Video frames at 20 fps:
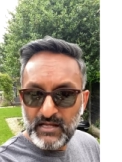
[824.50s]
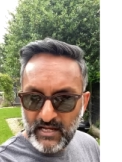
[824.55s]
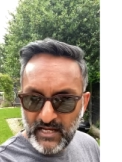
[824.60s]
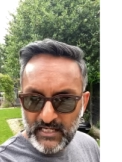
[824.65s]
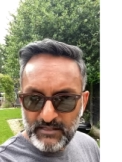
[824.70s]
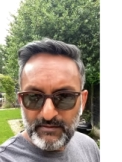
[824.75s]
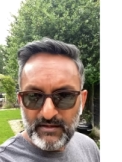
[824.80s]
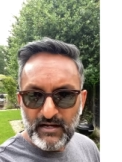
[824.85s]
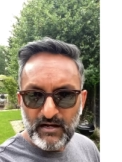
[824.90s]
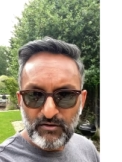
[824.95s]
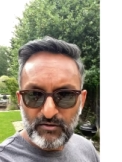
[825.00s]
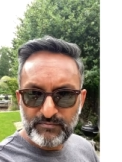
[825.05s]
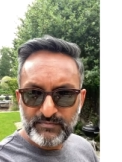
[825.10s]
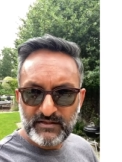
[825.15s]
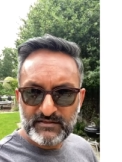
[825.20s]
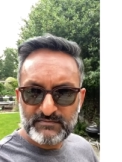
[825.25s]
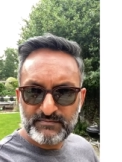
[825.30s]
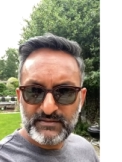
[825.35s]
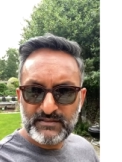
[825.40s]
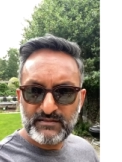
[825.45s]
Anyway, I hope
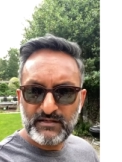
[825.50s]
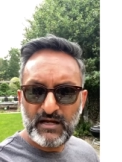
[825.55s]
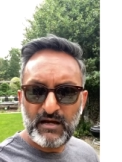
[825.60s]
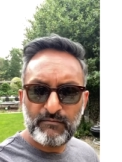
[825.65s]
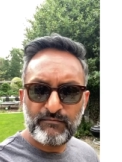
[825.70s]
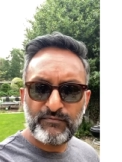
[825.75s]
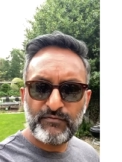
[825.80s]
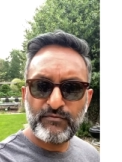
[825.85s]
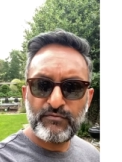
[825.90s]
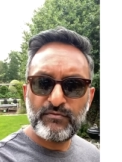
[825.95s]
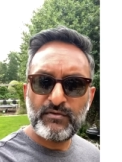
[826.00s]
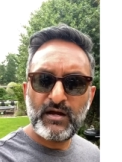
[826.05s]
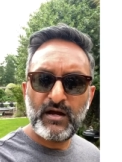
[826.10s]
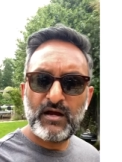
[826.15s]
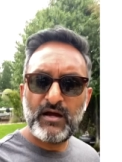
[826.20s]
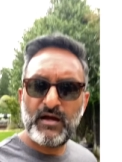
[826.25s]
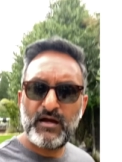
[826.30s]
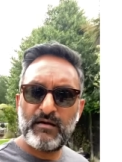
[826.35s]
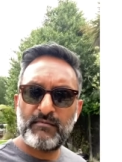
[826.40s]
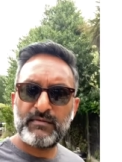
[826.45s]
that's been helpful.
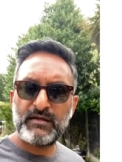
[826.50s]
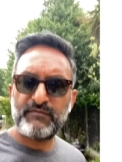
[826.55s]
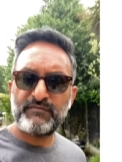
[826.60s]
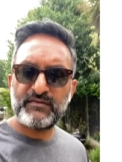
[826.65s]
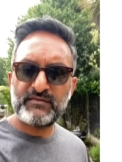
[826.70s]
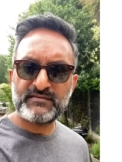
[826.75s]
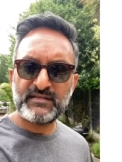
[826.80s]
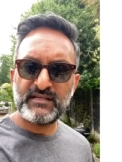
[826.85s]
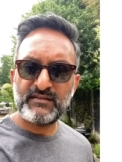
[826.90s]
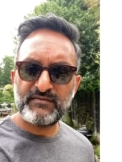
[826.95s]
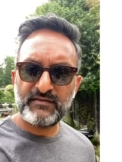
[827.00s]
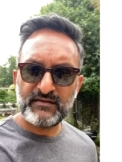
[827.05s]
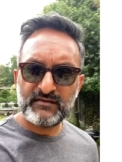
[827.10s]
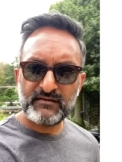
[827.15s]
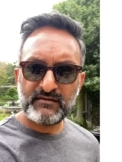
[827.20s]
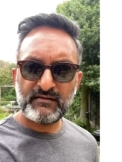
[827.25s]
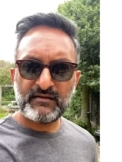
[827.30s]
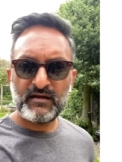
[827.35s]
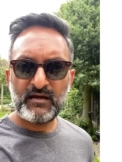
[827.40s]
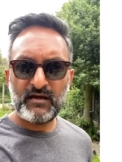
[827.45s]
Uh, if there's
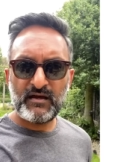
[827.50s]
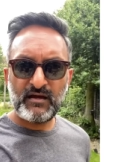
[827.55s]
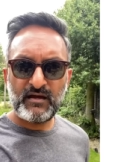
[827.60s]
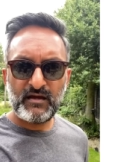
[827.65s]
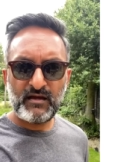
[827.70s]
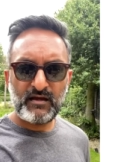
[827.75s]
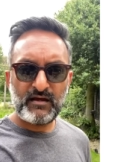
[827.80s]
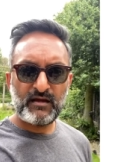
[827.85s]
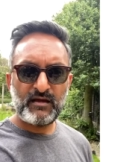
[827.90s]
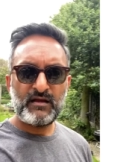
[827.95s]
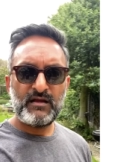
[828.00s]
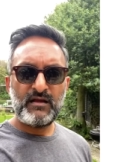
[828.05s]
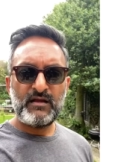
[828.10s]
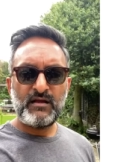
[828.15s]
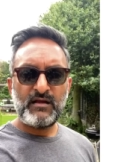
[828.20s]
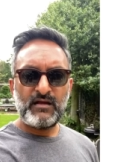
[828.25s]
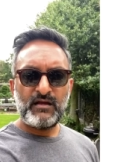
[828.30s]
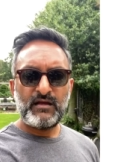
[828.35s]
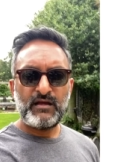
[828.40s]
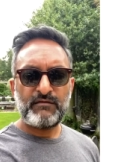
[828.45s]
anything, uh,
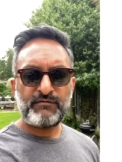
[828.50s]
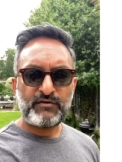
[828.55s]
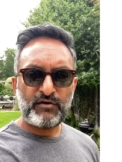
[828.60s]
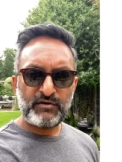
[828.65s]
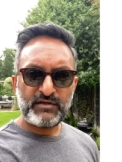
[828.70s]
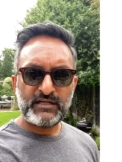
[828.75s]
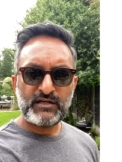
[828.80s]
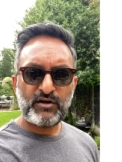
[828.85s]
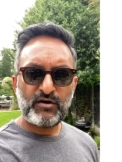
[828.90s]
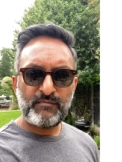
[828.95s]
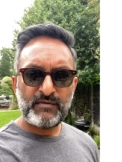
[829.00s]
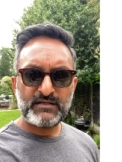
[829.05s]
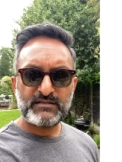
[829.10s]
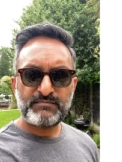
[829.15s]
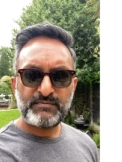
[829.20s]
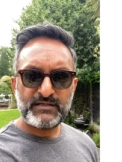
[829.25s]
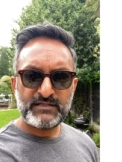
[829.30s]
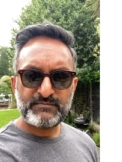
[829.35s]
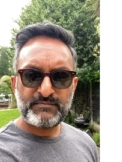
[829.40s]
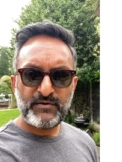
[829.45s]
if you've got any comments,
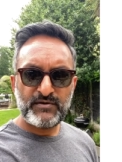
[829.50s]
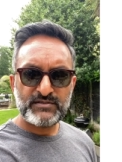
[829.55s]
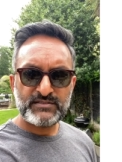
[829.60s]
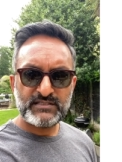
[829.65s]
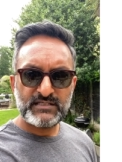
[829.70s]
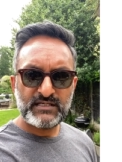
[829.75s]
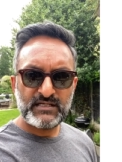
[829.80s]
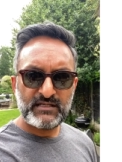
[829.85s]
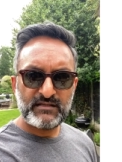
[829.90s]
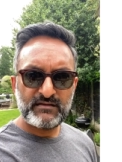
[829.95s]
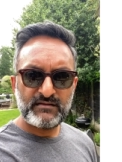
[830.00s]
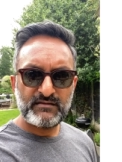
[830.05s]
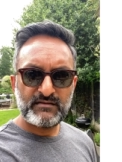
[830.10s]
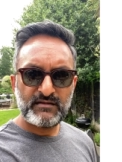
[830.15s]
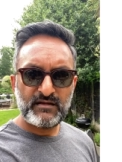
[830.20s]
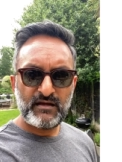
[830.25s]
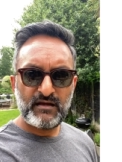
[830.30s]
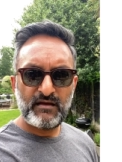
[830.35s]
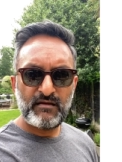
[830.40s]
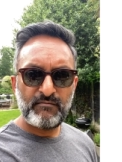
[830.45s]
please post it in
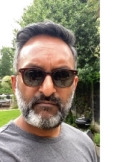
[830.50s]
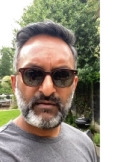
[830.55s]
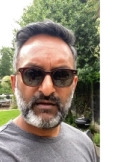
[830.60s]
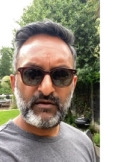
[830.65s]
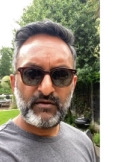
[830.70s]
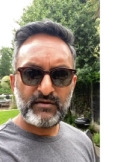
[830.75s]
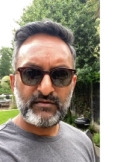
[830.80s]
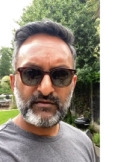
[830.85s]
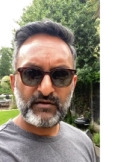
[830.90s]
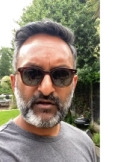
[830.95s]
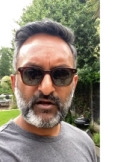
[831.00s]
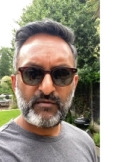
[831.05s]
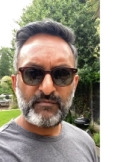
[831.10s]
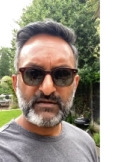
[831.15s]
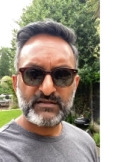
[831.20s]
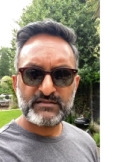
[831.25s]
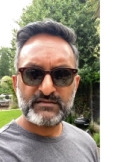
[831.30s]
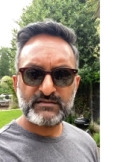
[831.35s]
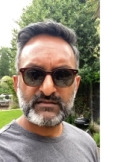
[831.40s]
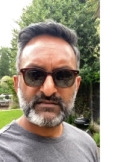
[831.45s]
uh, below in the
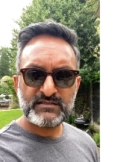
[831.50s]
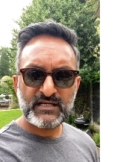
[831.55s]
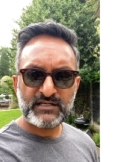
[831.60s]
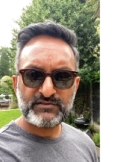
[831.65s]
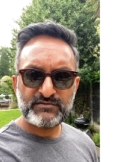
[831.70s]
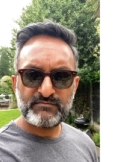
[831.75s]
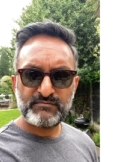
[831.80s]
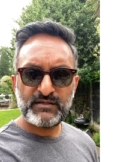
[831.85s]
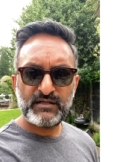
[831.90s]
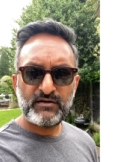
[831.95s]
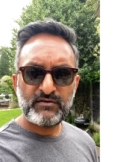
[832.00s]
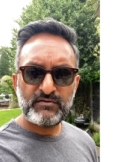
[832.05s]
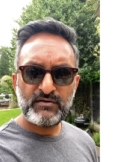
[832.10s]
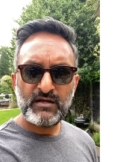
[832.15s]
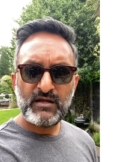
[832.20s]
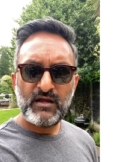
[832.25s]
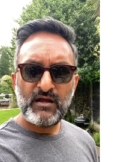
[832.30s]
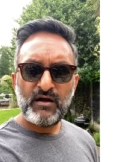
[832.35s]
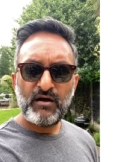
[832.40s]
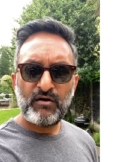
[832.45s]
comments section below.
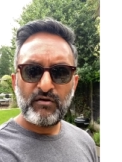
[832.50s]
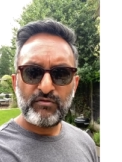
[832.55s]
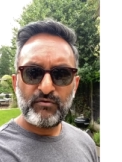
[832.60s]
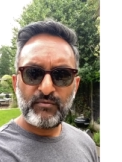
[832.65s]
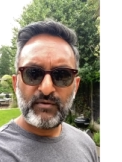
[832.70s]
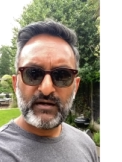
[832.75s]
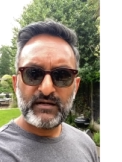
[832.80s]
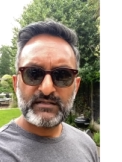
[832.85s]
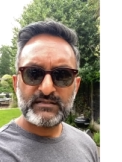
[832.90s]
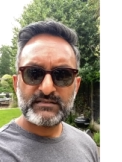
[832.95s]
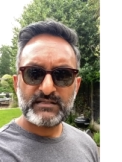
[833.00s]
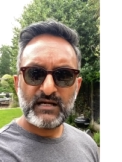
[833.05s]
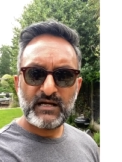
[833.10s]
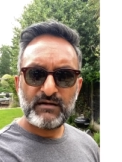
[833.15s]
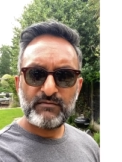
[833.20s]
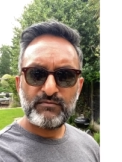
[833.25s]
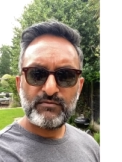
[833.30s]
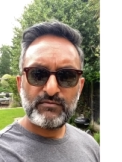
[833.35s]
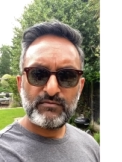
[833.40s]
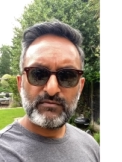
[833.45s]
Otherwise, I
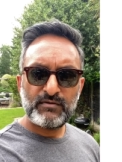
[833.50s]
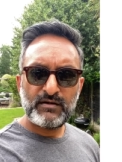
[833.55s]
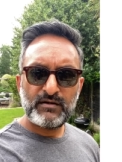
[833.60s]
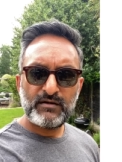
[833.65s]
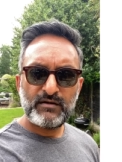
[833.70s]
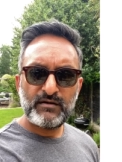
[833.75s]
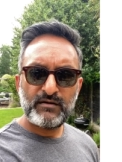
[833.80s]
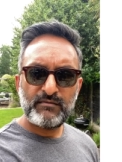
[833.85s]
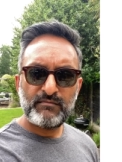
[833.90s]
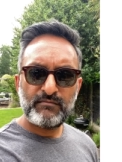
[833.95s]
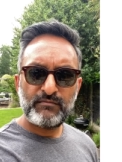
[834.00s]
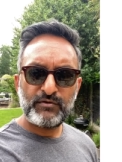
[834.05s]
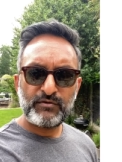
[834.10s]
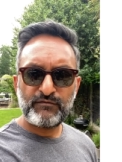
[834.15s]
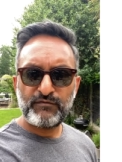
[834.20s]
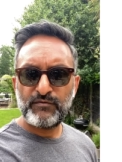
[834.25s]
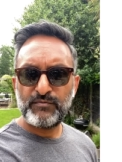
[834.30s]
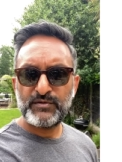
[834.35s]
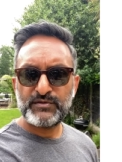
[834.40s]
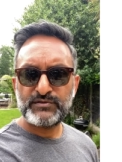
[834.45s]
will um, look
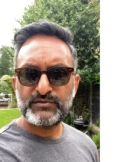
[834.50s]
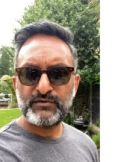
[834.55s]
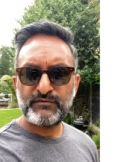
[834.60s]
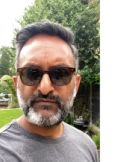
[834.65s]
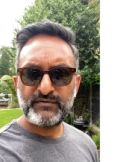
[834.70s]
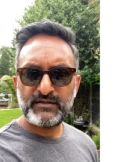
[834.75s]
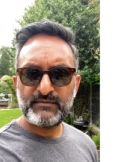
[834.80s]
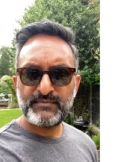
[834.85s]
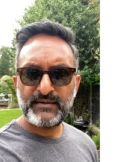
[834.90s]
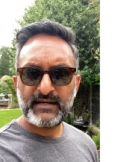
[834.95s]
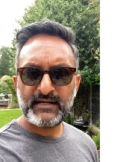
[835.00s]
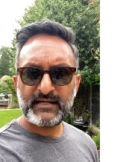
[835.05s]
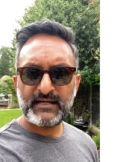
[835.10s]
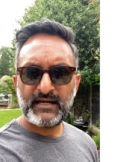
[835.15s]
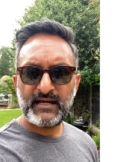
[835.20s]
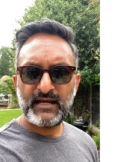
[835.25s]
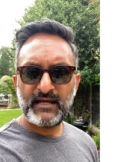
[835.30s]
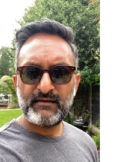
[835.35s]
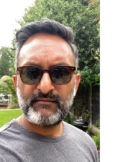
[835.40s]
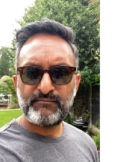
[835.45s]
forward to your feedback
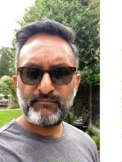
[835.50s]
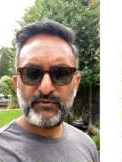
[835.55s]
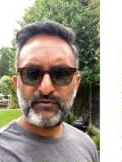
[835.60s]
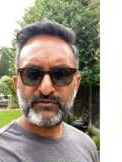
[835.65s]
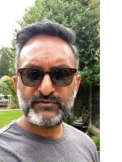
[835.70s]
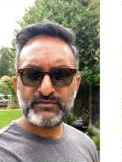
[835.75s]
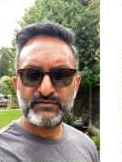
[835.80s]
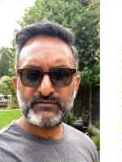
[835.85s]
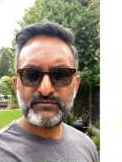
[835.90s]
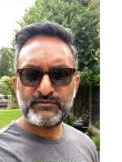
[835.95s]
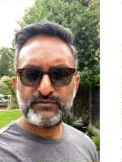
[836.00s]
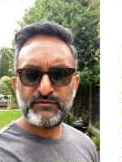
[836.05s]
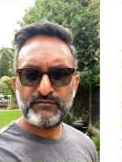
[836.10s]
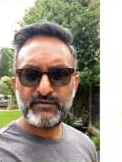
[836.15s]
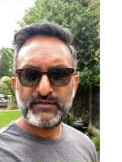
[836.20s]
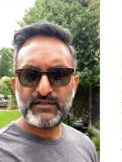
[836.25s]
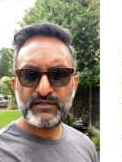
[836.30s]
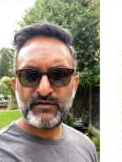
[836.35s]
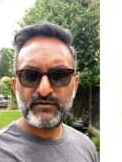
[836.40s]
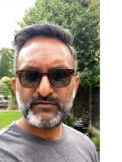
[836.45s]
and post new
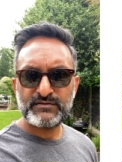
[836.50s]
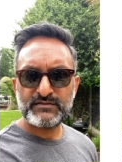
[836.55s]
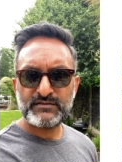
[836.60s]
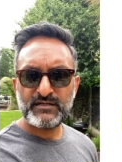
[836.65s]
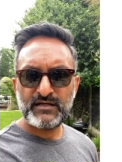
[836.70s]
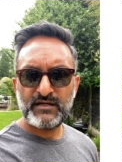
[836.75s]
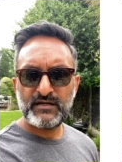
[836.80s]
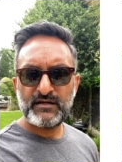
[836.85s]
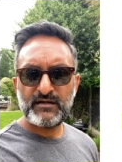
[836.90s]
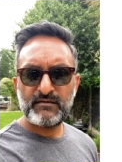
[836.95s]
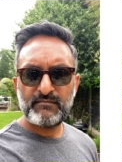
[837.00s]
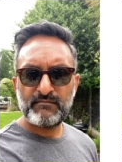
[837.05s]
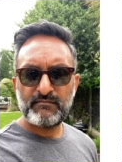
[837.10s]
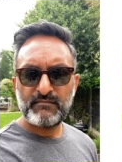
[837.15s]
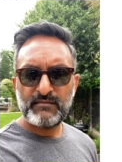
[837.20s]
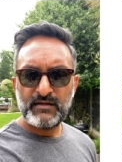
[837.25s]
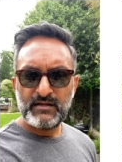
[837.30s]
videos um,